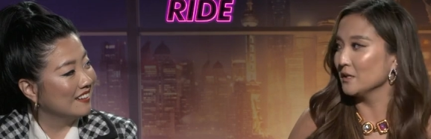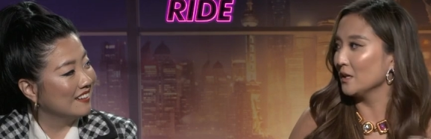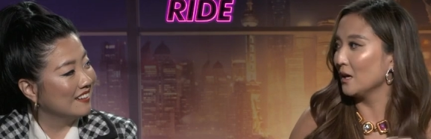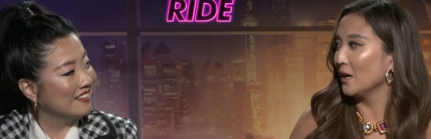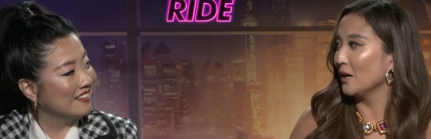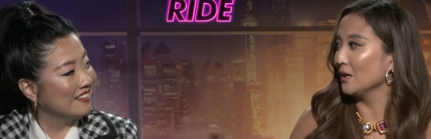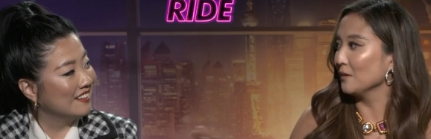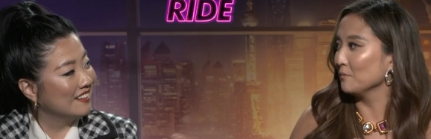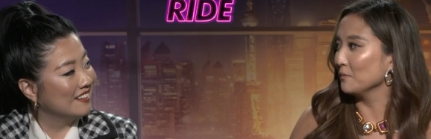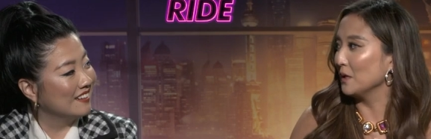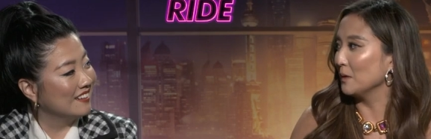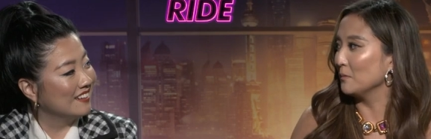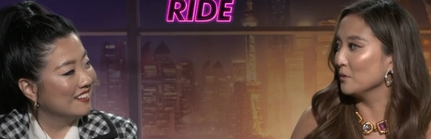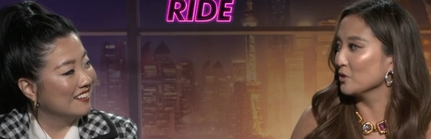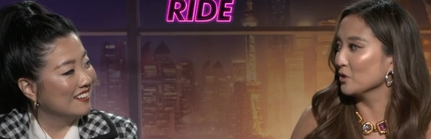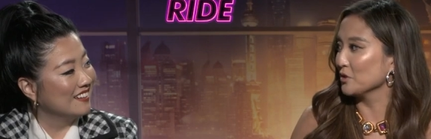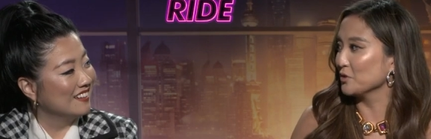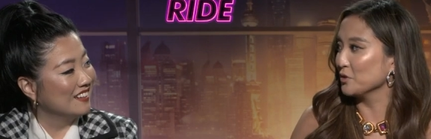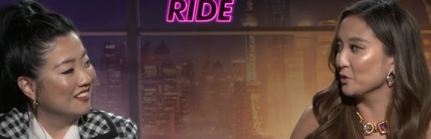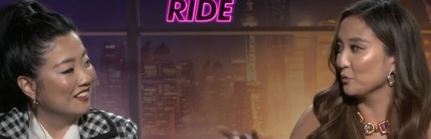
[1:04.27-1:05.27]
Speaker 1: not,
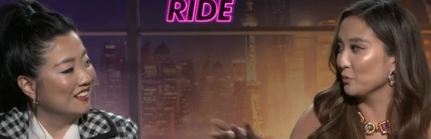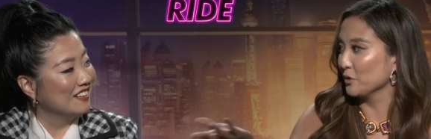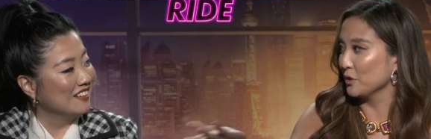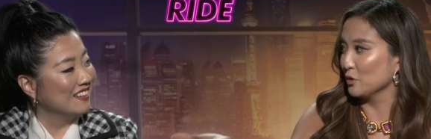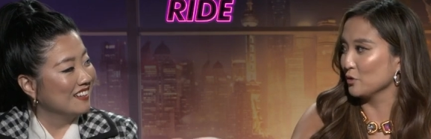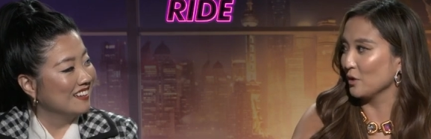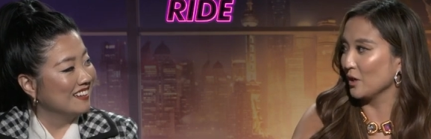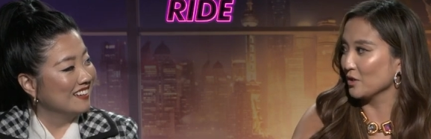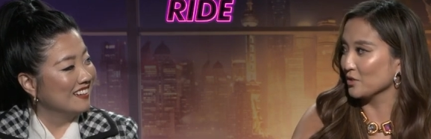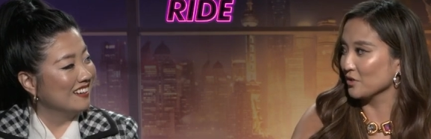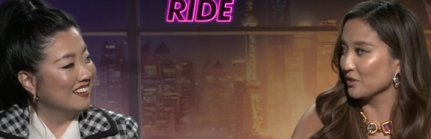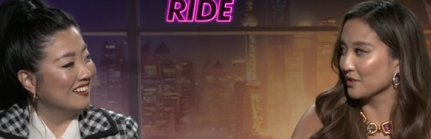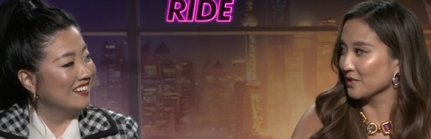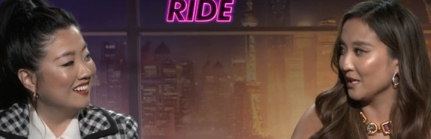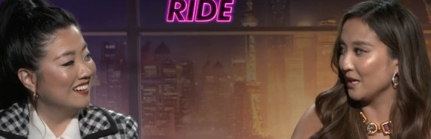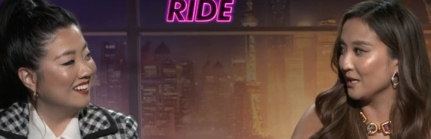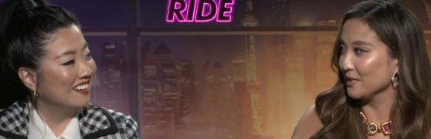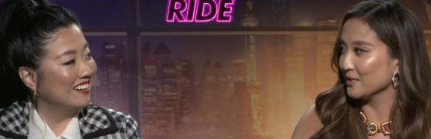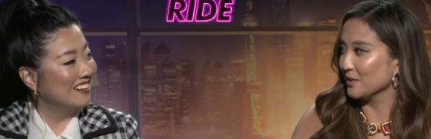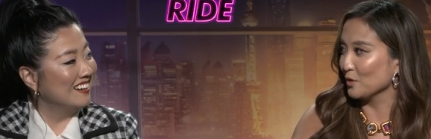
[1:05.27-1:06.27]
maybe just do what the director
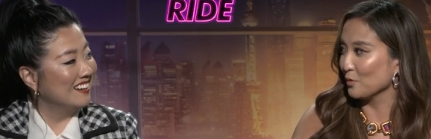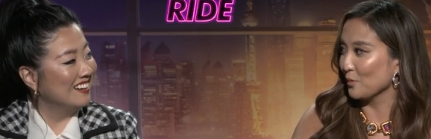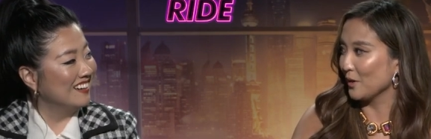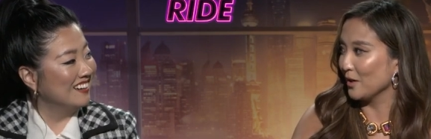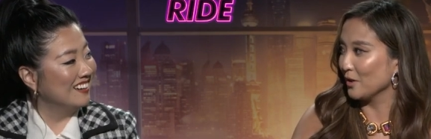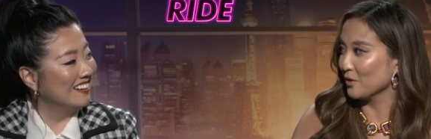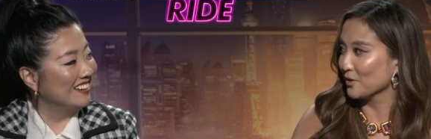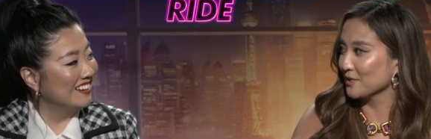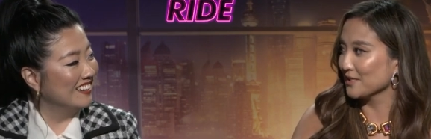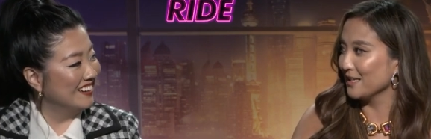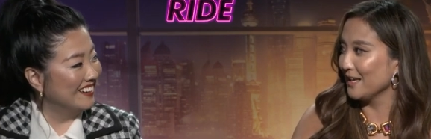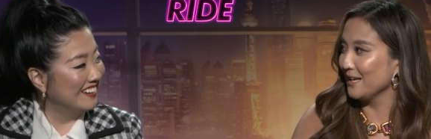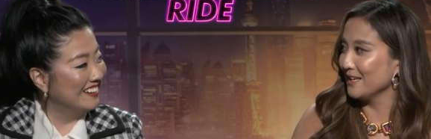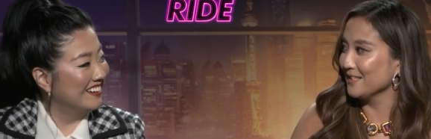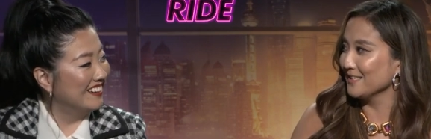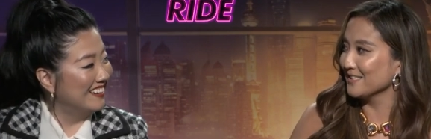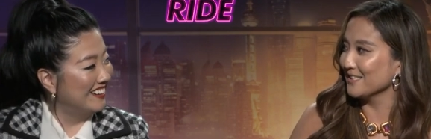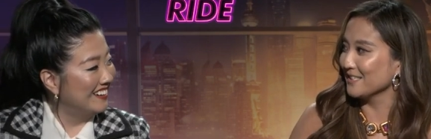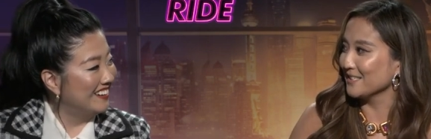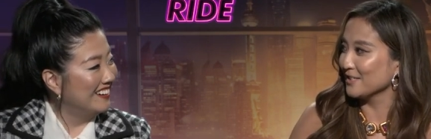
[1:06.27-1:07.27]
says and the writer
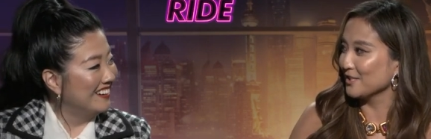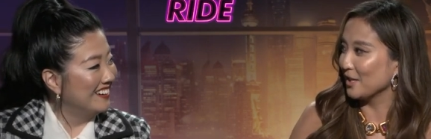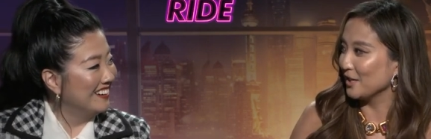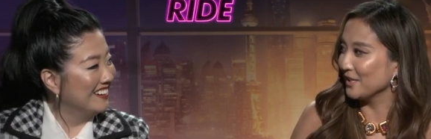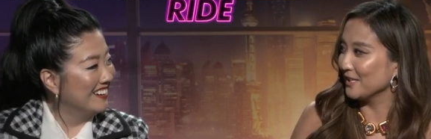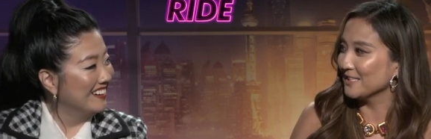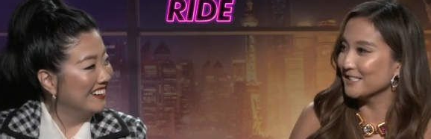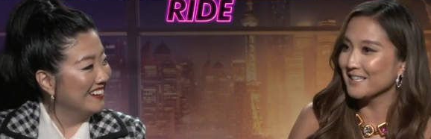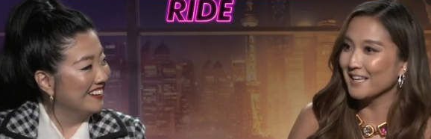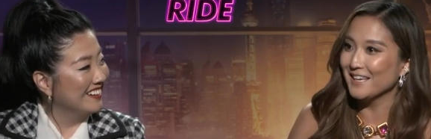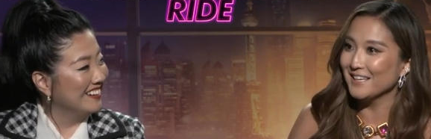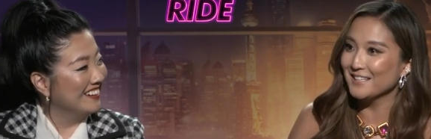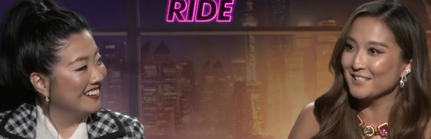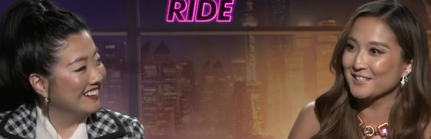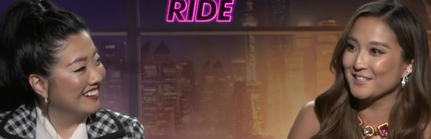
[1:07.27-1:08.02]
says and Sonny says.